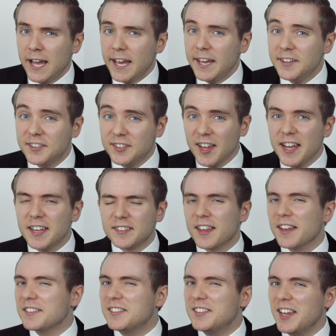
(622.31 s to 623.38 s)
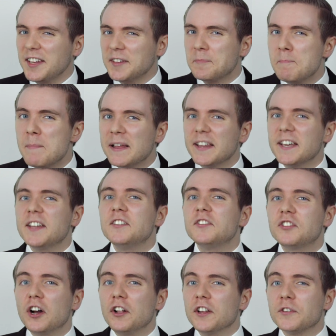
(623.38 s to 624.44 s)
He says there's $6 million